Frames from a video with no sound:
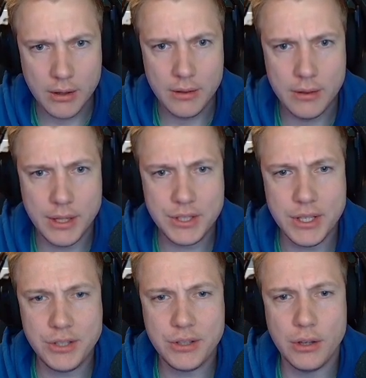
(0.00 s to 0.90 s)
This
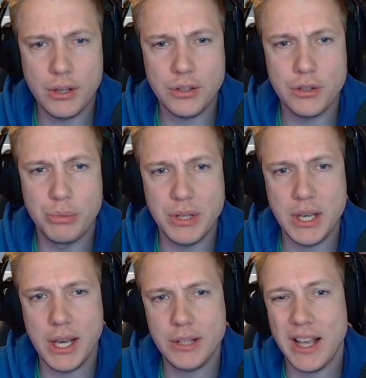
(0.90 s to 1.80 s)
is going to
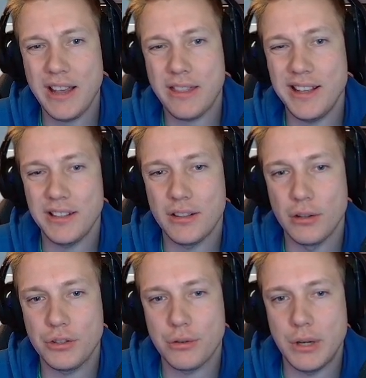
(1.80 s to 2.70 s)
be it. I think it
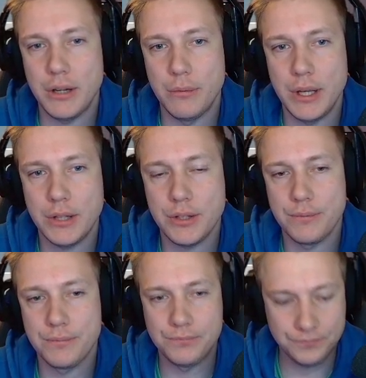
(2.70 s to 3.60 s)
looks really weird.
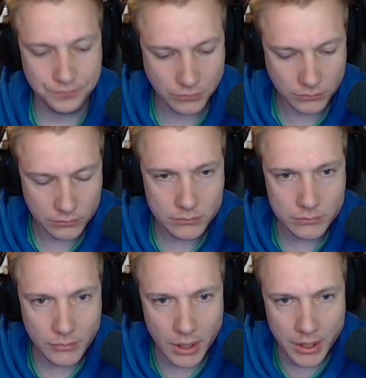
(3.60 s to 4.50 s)

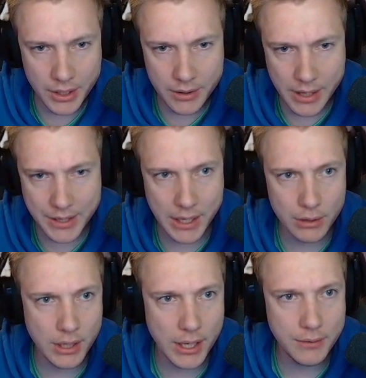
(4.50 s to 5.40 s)
Here, that
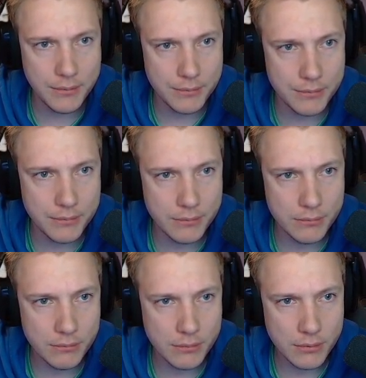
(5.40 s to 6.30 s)
outline.
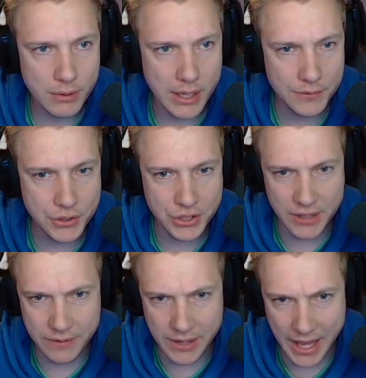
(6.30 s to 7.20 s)
Have to see
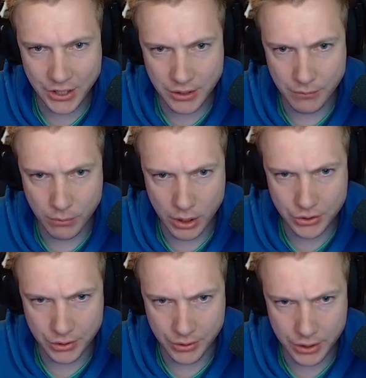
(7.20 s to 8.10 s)
if it actually
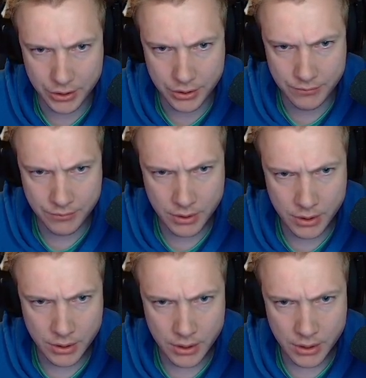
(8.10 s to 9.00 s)
works or not.
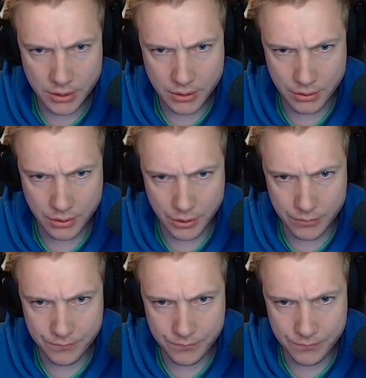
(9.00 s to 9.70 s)
Don't know.